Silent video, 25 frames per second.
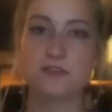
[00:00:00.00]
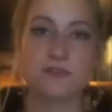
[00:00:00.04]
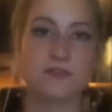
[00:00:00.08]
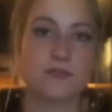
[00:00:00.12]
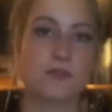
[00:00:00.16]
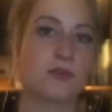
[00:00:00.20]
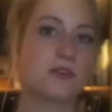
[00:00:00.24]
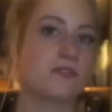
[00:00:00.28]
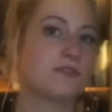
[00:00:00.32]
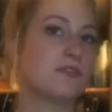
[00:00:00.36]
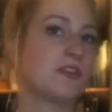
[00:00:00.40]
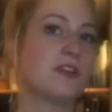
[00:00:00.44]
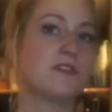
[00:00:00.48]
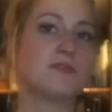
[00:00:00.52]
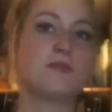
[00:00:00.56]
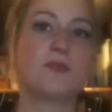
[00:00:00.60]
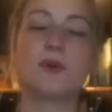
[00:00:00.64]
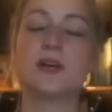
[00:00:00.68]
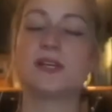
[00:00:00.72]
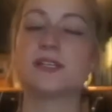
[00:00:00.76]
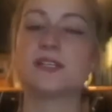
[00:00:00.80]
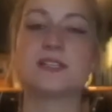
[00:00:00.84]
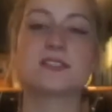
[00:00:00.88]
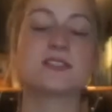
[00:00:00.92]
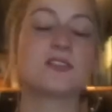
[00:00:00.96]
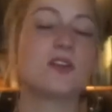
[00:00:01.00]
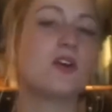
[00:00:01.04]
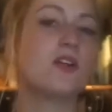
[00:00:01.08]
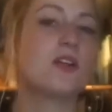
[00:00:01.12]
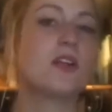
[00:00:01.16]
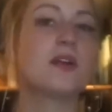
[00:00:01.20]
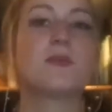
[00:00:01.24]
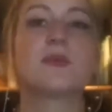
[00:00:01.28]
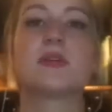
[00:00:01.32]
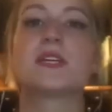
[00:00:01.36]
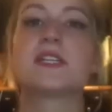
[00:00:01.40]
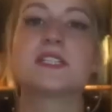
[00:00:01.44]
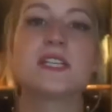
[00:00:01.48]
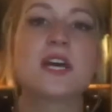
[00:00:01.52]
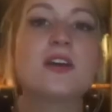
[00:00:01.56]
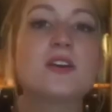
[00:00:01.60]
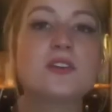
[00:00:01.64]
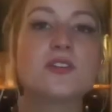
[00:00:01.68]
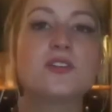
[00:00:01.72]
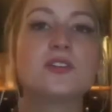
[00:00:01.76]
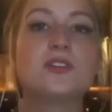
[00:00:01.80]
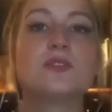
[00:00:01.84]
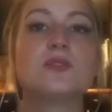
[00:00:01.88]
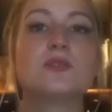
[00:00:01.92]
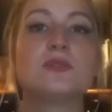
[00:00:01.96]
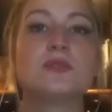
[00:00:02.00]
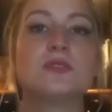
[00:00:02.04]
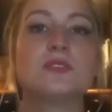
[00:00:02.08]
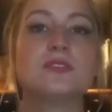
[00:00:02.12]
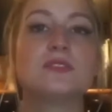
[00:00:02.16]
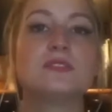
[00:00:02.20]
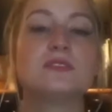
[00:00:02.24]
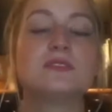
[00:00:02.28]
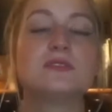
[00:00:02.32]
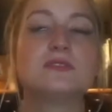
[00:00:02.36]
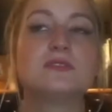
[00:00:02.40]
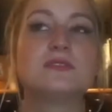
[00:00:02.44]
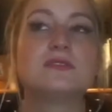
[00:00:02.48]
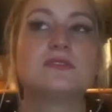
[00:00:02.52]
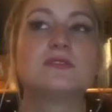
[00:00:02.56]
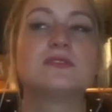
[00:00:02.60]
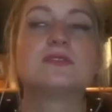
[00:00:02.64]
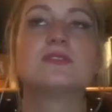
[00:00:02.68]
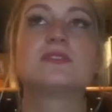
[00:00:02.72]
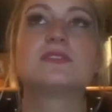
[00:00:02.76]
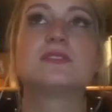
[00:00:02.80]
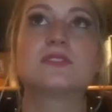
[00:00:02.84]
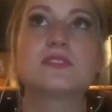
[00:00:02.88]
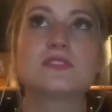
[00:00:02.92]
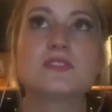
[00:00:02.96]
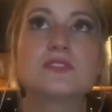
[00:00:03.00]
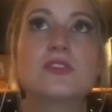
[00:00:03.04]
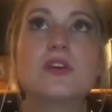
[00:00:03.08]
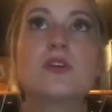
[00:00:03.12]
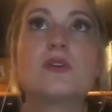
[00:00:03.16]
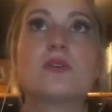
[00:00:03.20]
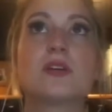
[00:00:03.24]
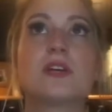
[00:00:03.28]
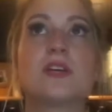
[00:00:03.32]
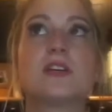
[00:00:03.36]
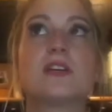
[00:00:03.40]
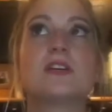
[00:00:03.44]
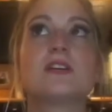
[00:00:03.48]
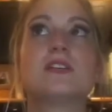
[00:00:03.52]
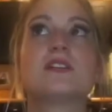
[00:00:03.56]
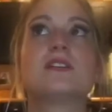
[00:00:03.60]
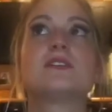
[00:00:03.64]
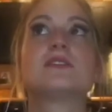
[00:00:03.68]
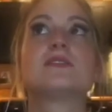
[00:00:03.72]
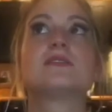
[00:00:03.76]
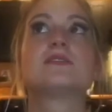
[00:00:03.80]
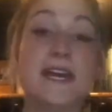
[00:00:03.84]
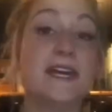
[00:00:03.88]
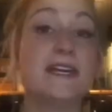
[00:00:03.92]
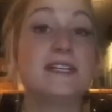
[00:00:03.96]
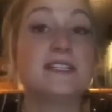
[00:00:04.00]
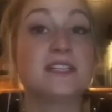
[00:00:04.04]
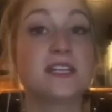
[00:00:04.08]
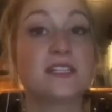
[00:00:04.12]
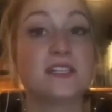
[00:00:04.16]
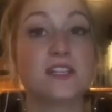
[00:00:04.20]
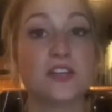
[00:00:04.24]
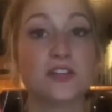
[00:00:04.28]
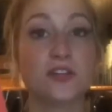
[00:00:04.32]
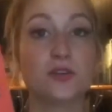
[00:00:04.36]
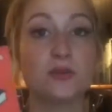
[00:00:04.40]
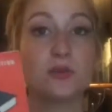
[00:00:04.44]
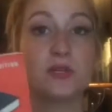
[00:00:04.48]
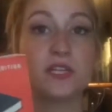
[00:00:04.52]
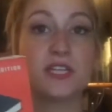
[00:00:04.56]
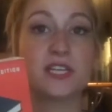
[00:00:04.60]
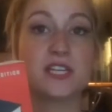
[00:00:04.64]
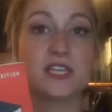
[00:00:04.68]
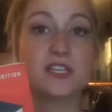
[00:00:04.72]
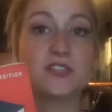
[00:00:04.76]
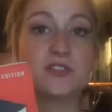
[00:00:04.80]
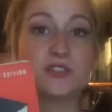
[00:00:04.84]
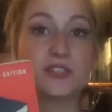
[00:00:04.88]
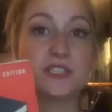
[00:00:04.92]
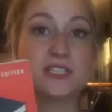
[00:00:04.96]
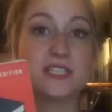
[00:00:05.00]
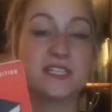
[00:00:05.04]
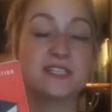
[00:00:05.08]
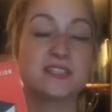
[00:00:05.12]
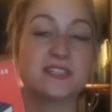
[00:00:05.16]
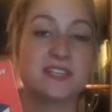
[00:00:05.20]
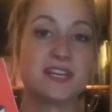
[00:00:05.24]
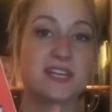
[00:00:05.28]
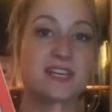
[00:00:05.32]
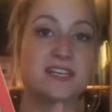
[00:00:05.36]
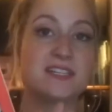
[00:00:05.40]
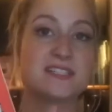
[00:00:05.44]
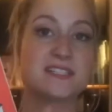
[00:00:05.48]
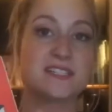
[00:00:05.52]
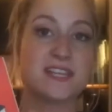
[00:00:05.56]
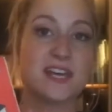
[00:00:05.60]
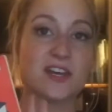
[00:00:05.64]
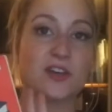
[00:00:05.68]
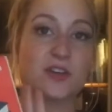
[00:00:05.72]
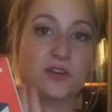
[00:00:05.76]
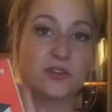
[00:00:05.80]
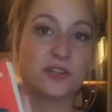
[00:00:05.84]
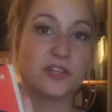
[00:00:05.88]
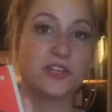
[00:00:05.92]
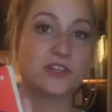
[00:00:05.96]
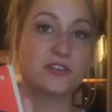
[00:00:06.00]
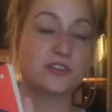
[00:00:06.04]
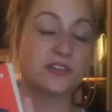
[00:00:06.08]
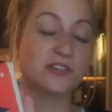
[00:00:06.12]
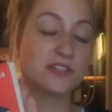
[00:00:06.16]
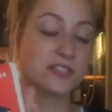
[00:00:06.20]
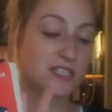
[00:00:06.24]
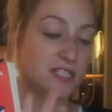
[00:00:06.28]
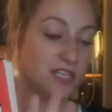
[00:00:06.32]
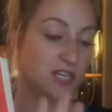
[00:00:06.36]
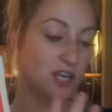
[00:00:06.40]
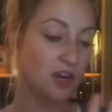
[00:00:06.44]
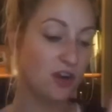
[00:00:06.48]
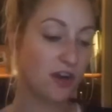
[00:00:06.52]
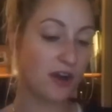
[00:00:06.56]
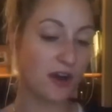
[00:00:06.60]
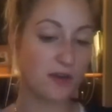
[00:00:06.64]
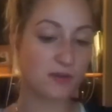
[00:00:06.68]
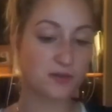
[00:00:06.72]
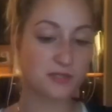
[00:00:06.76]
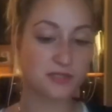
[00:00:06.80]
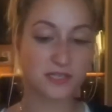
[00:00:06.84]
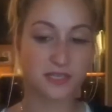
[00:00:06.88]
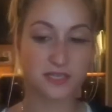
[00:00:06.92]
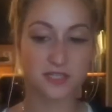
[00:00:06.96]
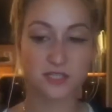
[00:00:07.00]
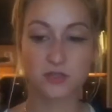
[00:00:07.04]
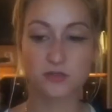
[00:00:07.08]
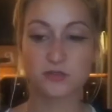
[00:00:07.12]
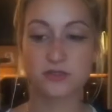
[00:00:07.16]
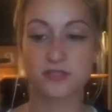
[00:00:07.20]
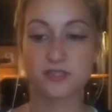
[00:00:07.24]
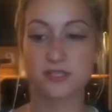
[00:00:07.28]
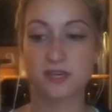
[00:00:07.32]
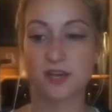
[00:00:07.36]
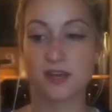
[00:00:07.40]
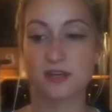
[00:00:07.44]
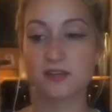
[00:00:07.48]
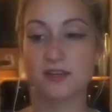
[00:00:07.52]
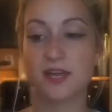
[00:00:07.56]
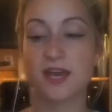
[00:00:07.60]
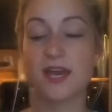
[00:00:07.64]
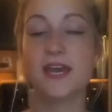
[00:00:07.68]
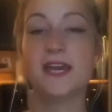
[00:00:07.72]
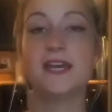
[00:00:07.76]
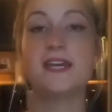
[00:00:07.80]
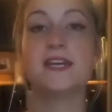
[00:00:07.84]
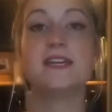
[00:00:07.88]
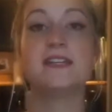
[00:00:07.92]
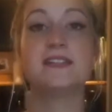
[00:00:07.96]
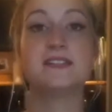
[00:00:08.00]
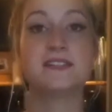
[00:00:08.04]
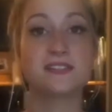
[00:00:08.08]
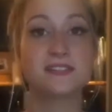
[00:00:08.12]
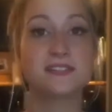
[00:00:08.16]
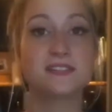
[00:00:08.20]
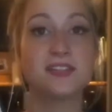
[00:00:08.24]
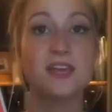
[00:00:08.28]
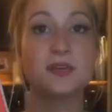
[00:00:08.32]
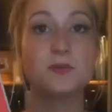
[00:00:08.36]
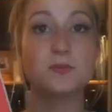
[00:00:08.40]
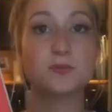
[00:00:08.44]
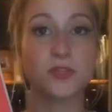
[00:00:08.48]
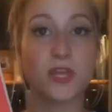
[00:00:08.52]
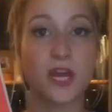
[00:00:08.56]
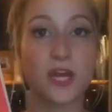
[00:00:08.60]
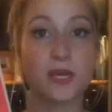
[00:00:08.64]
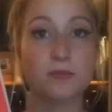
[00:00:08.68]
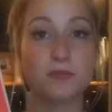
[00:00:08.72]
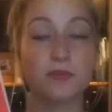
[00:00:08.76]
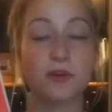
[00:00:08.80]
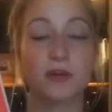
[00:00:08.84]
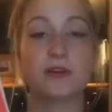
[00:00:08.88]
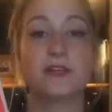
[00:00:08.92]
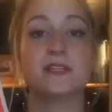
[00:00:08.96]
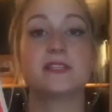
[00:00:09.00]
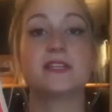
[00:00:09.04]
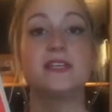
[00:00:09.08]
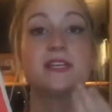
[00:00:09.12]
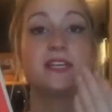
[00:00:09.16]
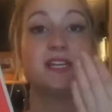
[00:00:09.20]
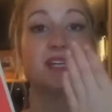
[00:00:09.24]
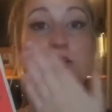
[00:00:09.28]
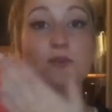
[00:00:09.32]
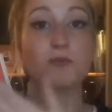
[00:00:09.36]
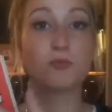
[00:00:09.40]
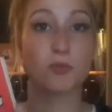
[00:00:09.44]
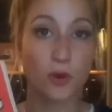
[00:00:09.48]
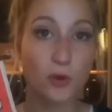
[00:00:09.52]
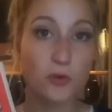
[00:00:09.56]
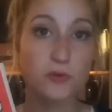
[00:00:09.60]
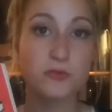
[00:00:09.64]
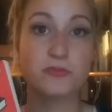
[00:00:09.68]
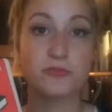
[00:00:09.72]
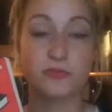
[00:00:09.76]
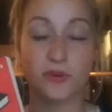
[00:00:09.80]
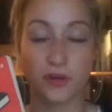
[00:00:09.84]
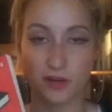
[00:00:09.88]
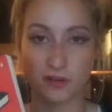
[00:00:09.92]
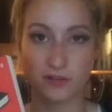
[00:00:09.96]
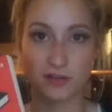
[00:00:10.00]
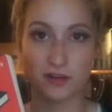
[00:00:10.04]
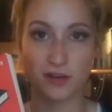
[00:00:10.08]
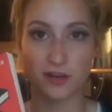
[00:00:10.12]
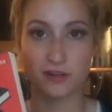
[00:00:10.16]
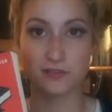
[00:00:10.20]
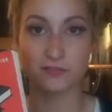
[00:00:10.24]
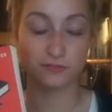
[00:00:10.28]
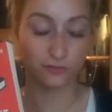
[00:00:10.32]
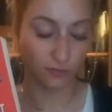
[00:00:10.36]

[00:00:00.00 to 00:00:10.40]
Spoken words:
451. That's all I want to tell you. It's so good. And another really interesting thing is that earlier this year, I was at UCLA in the same library that he wrote Fahrenheit